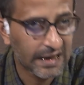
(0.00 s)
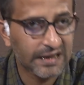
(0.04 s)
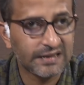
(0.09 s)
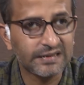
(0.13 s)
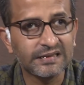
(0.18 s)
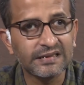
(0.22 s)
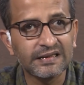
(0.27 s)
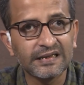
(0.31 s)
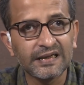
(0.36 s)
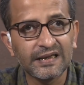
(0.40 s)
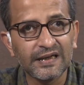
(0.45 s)

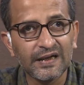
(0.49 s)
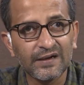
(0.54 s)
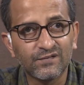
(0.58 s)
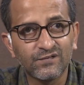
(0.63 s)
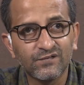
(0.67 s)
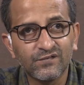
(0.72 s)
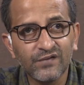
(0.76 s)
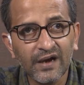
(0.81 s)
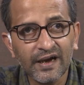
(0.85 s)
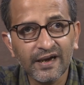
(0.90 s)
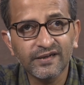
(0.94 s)
as
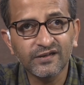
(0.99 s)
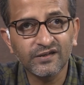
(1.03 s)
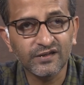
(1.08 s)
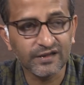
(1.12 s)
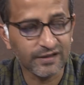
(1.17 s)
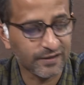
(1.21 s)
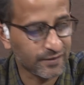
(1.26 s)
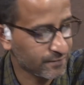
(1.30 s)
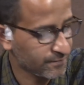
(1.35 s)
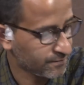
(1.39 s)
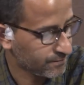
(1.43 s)

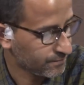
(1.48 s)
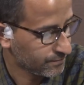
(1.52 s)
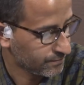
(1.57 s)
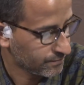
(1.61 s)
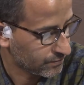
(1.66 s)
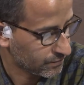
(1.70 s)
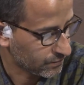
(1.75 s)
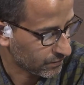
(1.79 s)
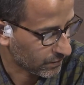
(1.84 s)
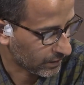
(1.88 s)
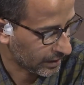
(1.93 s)
affecting
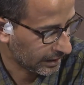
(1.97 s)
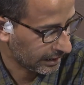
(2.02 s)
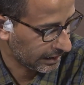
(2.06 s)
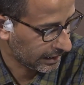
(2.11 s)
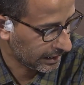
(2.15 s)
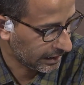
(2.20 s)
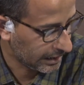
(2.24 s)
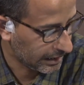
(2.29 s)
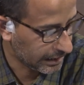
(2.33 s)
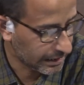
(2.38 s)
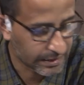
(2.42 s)

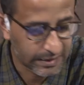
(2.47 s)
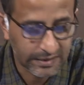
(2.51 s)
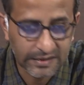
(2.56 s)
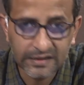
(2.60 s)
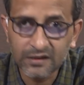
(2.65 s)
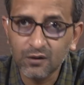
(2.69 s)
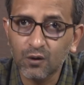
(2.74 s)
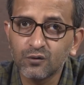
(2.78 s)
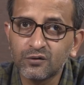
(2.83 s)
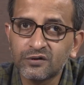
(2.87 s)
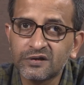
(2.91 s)
um, a
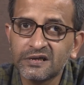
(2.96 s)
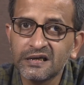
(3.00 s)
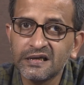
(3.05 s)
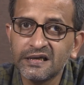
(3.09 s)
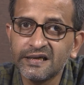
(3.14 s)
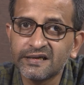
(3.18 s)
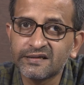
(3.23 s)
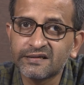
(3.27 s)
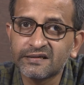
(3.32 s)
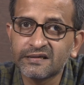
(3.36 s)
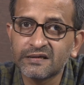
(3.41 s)

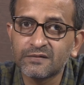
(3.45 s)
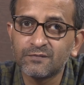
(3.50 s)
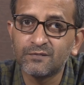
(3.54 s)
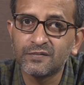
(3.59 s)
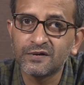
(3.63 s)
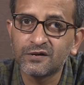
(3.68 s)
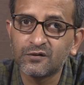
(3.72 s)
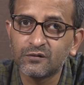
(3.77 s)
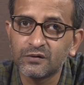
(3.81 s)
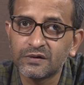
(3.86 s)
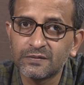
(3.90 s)

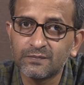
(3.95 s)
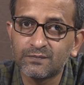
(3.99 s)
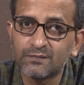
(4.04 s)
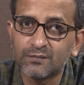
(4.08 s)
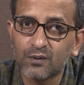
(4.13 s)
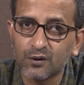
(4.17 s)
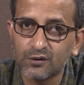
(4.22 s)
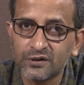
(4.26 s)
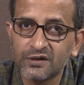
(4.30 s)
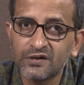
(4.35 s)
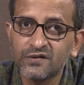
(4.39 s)
reconciliation between
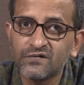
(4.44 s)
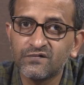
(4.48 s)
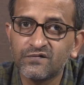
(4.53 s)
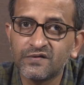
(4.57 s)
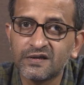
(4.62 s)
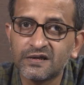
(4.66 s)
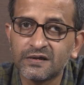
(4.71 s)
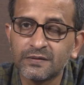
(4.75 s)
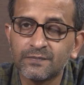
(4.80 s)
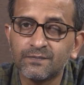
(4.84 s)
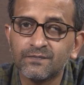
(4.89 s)

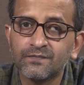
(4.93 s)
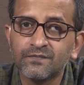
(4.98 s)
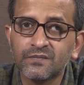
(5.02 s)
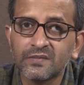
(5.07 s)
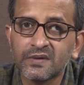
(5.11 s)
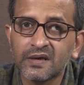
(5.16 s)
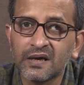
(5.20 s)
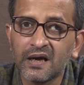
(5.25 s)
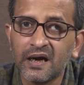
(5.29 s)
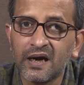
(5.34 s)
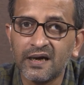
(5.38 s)
positivism
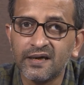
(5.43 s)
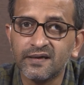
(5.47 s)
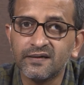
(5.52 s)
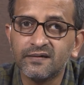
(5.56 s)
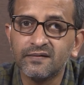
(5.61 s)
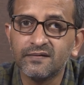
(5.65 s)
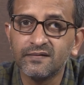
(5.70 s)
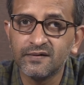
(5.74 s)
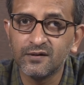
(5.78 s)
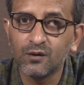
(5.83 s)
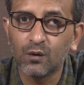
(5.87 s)

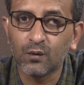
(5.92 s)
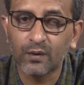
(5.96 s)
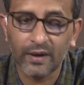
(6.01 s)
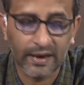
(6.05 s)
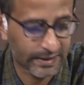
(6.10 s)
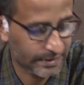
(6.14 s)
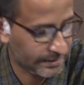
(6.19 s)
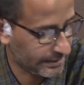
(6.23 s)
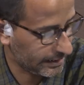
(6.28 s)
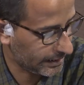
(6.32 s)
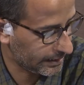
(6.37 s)
and
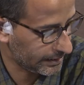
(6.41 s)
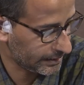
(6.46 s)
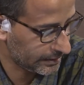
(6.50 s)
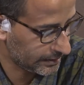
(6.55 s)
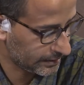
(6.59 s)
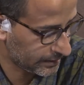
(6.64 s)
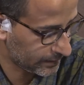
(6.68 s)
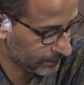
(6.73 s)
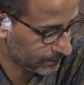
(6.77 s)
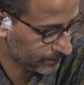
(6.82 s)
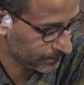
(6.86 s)

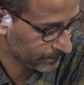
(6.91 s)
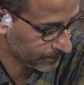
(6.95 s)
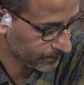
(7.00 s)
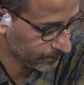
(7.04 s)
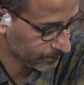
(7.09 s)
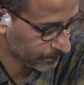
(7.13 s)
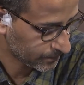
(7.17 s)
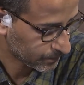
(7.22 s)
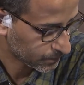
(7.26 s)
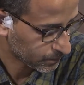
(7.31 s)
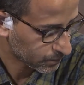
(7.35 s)
neo-Kantianism.
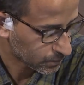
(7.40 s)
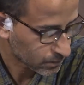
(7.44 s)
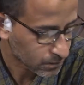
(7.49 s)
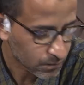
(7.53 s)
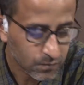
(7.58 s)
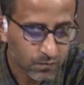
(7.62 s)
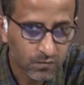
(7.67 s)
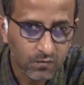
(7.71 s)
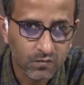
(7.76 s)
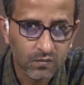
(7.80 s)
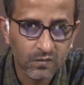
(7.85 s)

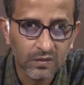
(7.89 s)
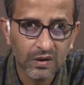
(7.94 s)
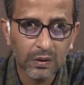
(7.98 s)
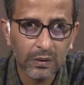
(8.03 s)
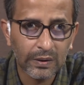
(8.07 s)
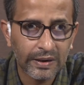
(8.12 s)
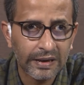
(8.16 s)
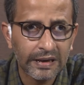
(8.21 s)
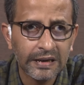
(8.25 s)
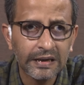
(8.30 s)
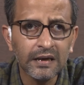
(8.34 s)

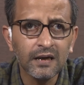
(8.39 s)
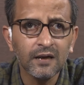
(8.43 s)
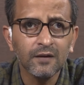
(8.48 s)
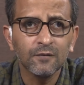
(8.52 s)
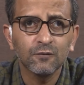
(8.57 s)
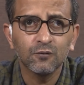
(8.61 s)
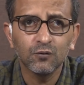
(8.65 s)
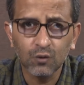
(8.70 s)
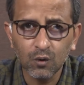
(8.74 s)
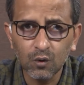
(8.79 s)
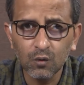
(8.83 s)
Okay
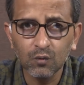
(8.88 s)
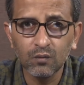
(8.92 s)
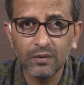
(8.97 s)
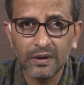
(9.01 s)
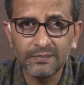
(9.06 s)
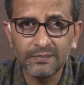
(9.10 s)
though